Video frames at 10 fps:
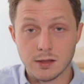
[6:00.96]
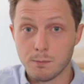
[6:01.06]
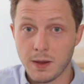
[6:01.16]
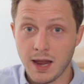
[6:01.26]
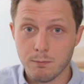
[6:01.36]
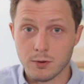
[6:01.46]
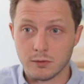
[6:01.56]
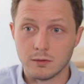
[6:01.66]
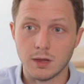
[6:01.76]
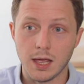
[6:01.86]
they're
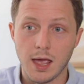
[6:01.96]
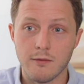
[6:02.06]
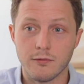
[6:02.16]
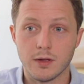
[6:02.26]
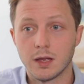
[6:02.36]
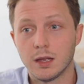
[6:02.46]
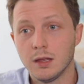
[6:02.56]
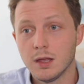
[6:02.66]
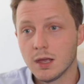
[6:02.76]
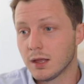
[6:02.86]
pampered. They have
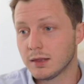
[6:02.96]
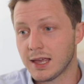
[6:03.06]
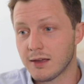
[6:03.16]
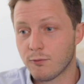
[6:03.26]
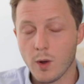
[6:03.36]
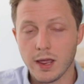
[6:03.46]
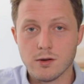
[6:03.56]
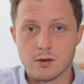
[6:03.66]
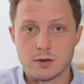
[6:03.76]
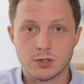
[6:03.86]

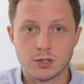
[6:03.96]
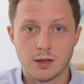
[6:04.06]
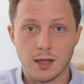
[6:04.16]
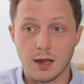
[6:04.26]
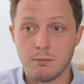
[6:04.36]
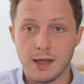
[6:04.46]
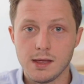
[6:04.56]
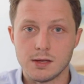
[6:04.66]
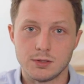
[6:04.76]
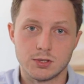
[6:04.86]
waiters and
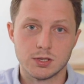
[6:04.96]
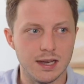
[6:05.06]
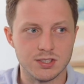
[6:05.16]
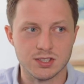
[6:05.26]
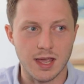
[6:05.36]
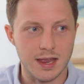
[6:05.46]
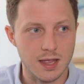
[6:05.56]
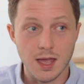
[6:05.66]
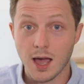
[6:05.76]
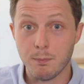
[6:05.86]
maids. It's like
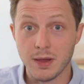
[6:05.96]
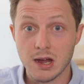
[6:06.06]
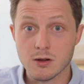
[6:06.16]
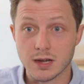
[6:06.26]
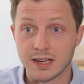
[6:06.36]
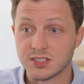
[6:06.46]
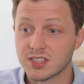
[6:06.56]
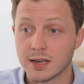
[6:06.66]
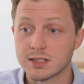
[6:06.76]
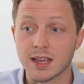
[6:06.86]
a paradise,
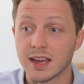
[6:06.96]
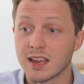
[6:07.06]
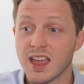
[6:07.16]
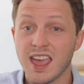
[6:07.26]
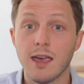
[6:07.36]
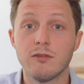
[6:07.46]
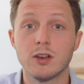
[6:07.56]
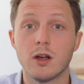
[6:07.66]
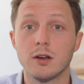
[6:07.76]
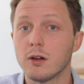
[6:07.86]
that it's like heaven
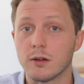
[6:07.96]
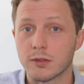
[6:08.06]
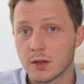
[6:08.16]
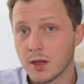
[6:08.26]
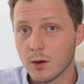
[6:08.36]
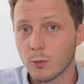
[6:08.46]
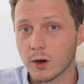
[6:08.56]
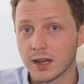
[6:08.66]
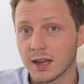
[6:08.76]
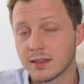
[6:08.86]
on earth
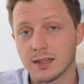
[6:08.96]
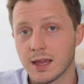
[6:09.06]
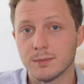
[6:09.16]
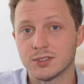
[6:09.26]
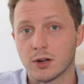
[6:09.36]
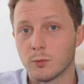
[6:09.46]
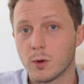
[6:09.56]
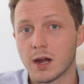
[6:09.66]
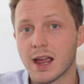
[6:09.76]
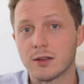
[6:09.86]
working at the Amazon
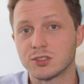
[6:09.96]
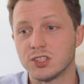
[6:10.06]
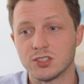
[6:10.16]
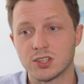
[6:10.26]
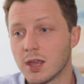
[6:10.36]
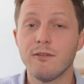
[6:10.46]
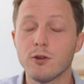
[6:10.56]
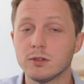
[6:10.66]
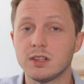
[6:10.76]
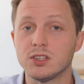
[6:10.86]
warehouses. I've
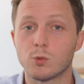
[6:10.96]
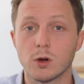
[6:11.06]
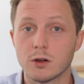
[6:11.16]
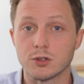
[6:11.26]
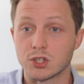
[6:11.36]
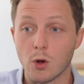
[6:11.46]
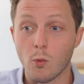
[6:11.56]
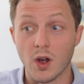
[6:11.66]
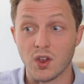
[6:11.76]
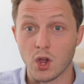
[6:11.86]
heard these workers don't
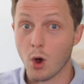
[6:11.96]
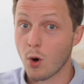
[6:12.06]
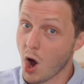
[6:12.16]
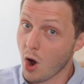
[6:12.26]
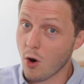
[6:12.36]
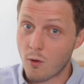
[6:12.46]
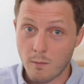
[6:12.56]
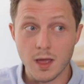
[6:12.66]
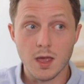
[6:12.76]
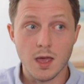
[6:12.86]
want to go home